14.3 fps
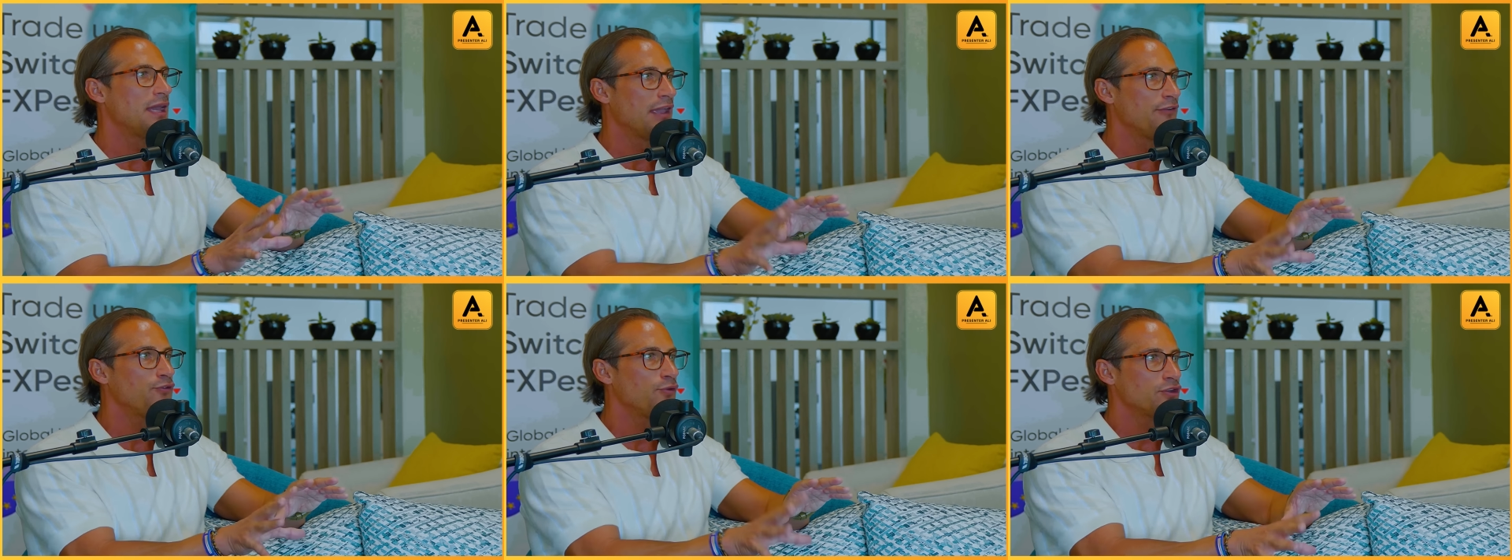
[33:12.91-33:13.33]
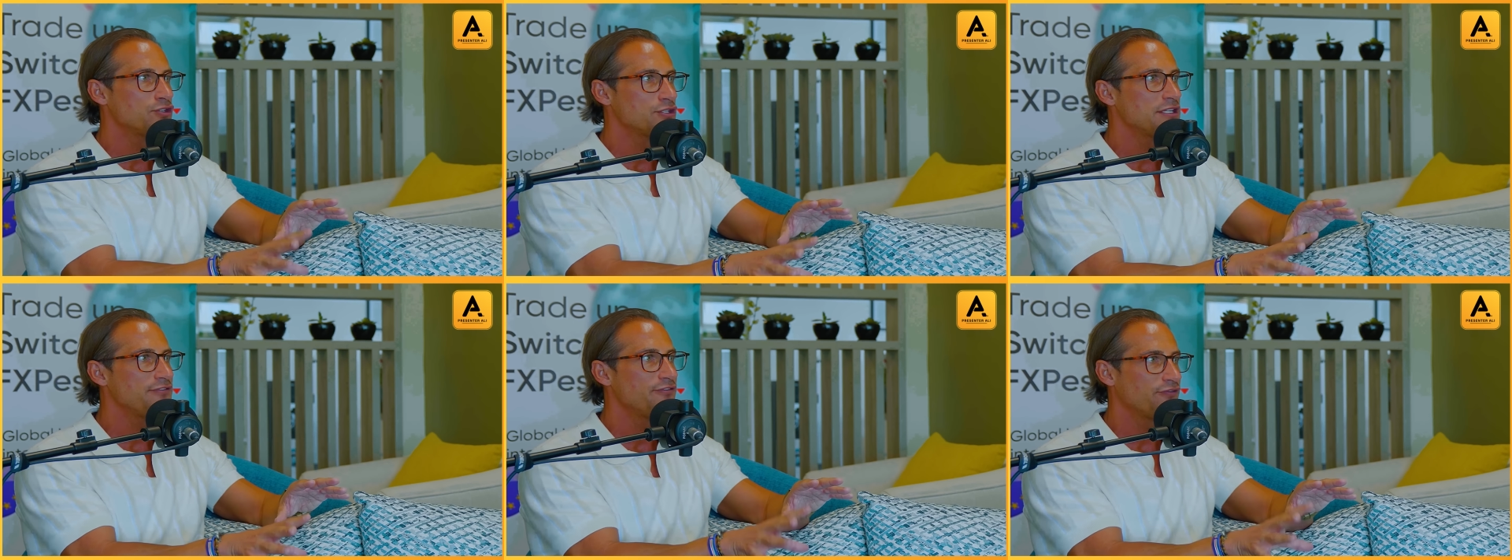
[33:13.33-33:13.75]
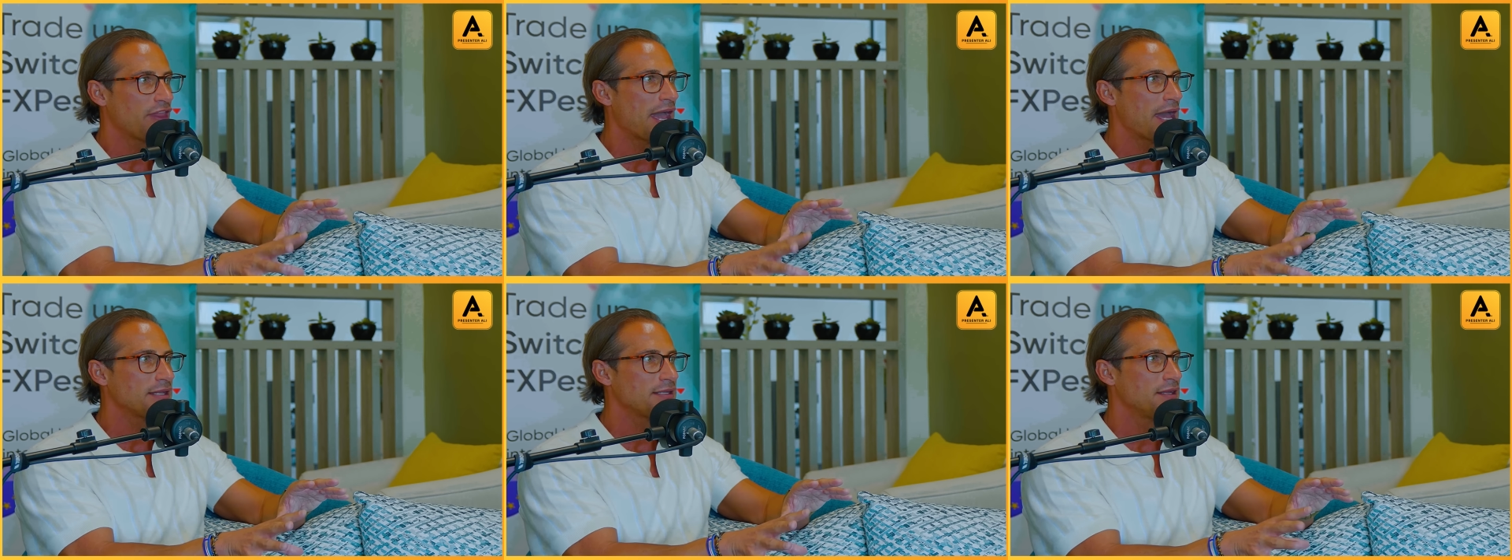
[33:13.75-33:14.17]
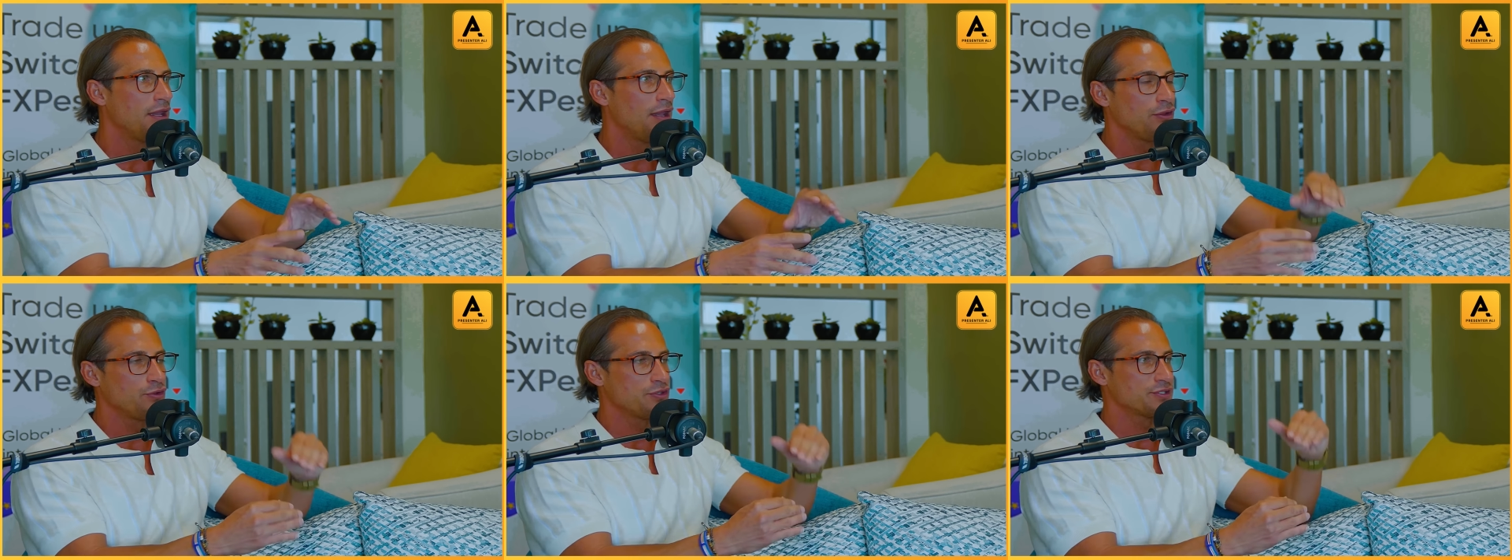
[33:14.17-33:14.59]
If you achieve that,
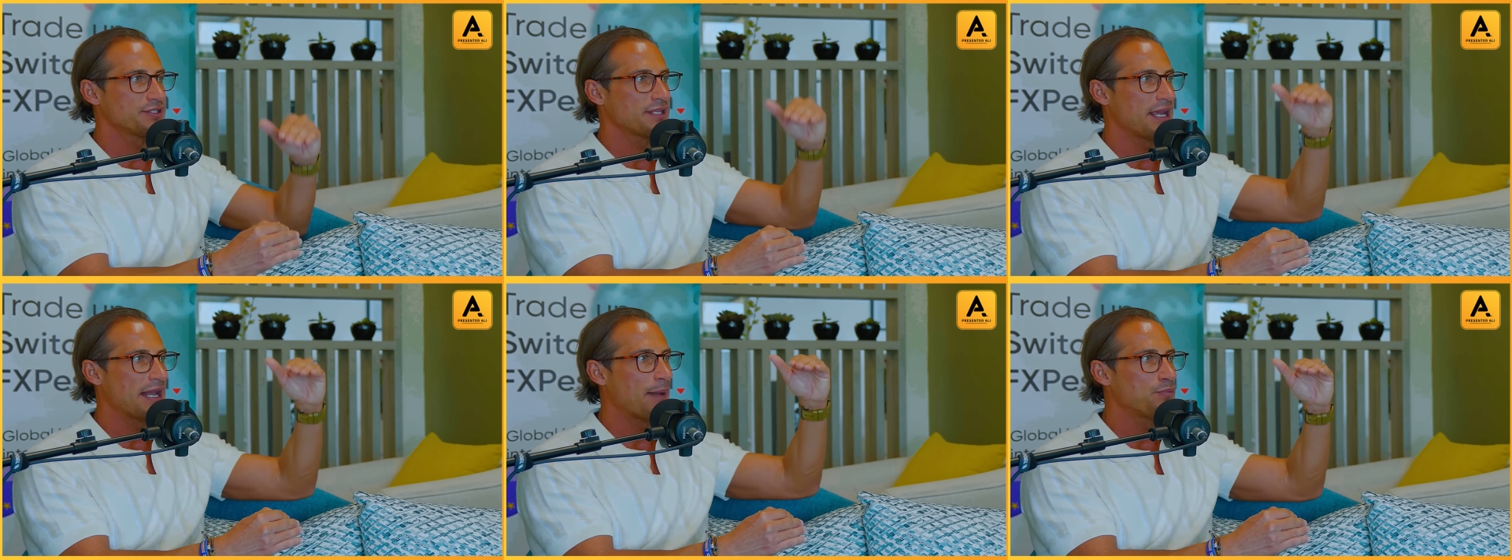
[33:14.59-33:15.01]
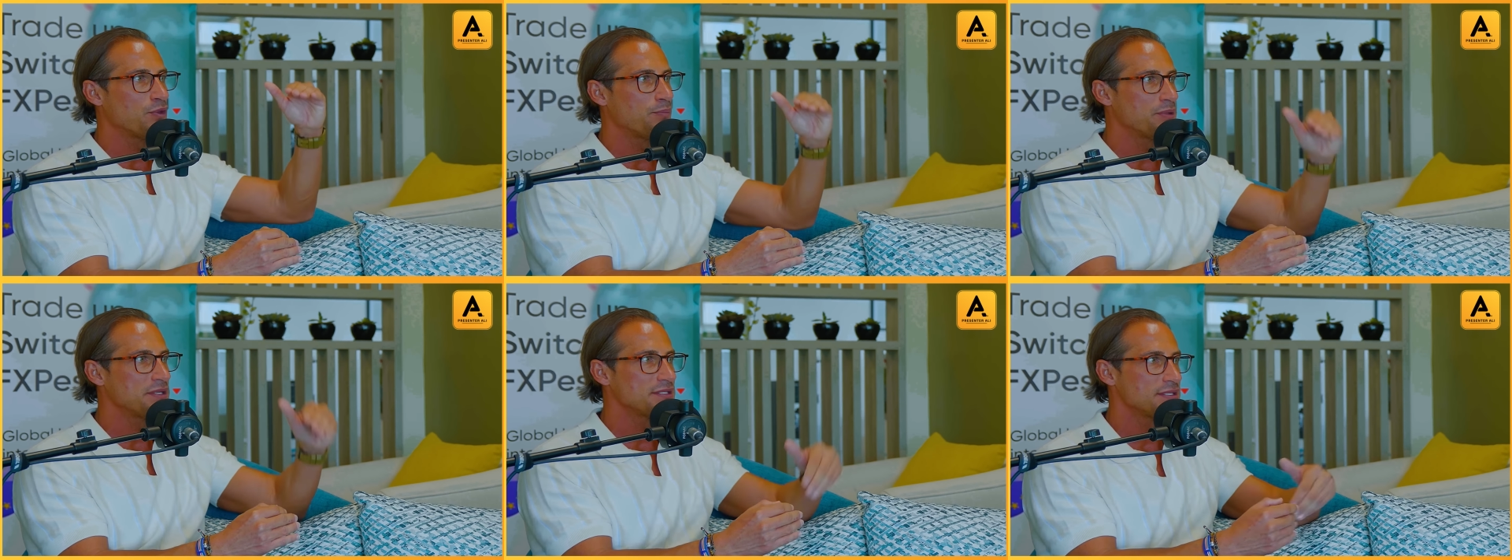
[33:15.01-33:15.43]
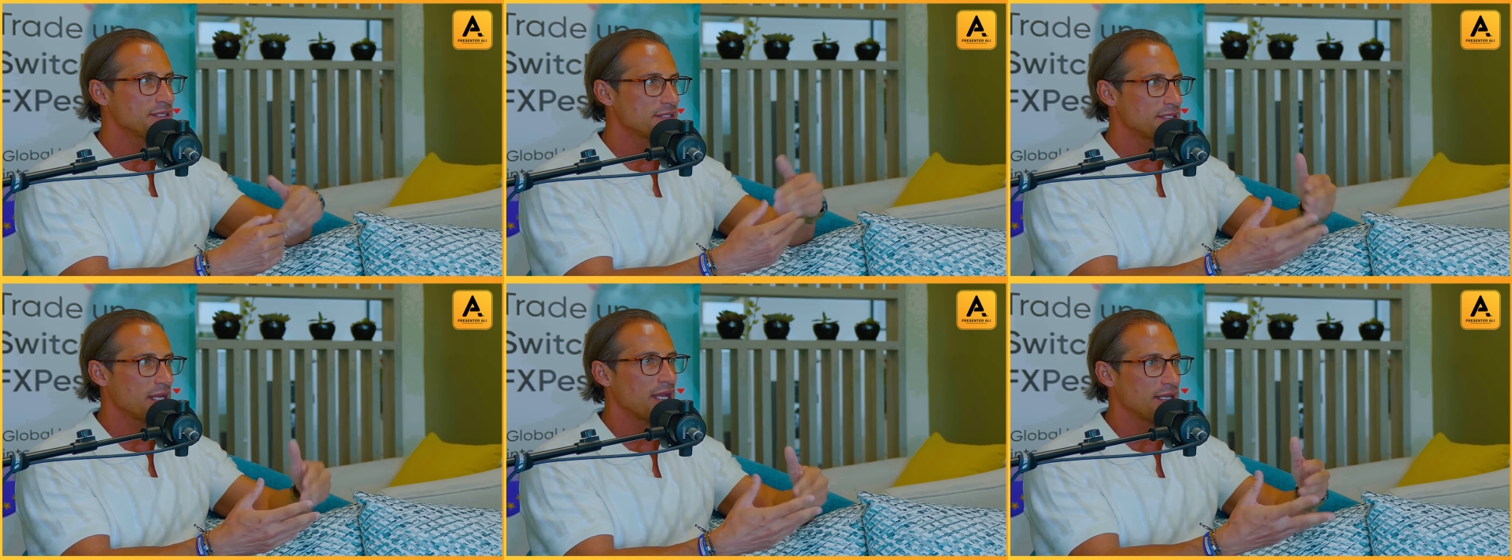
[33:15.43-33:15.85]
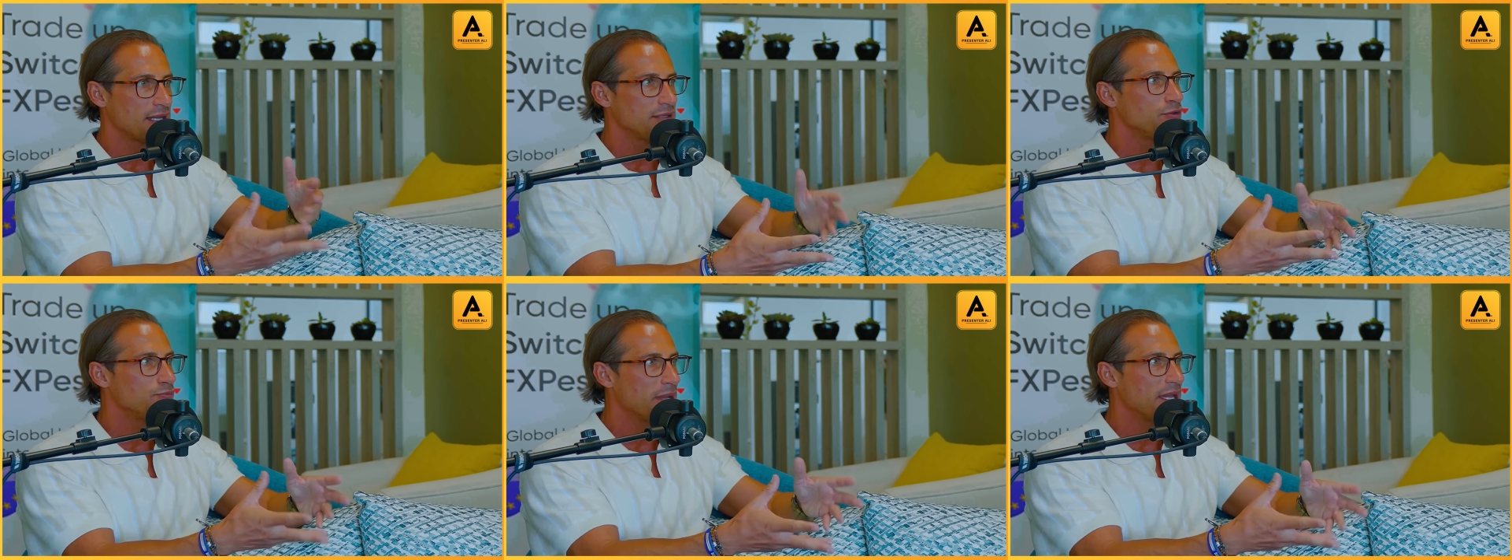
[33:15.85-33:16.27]
you just scale up your business, and
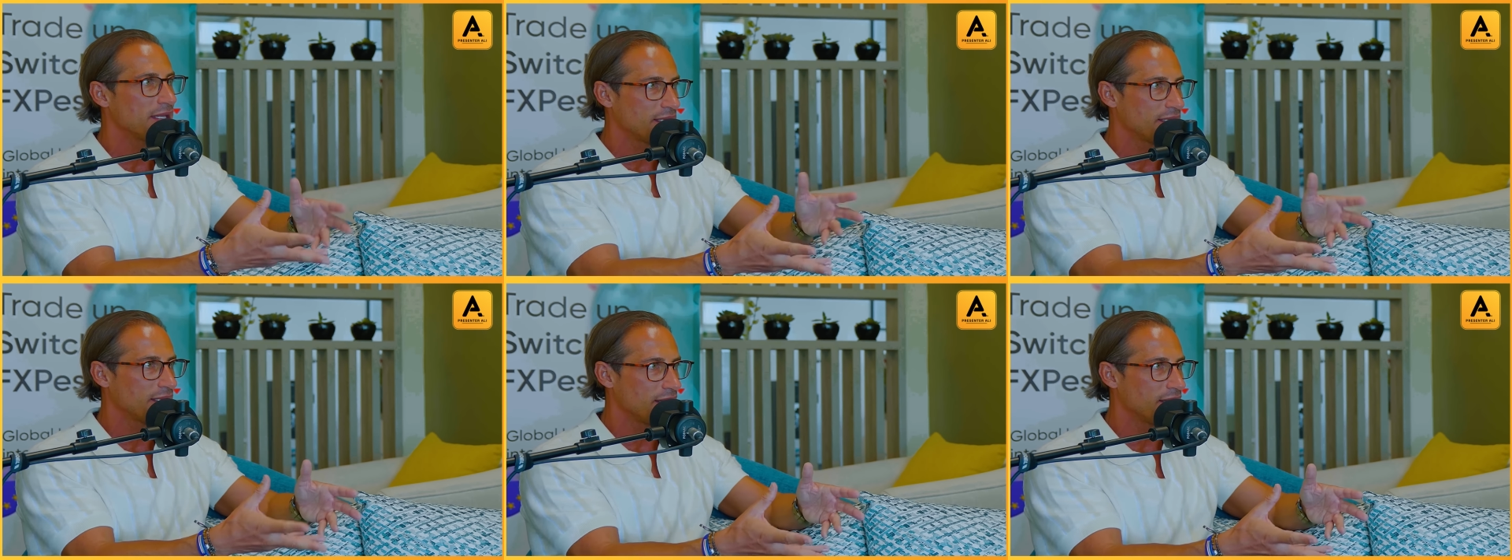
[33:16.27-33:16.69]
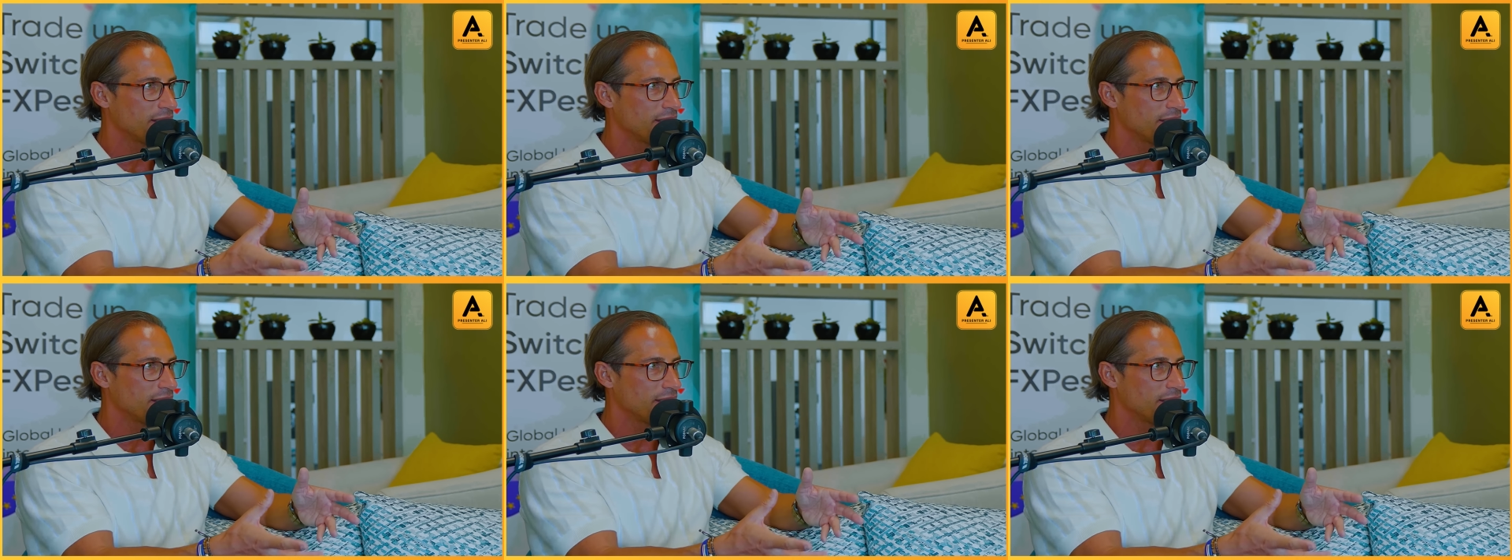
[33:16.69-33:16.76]
then you make,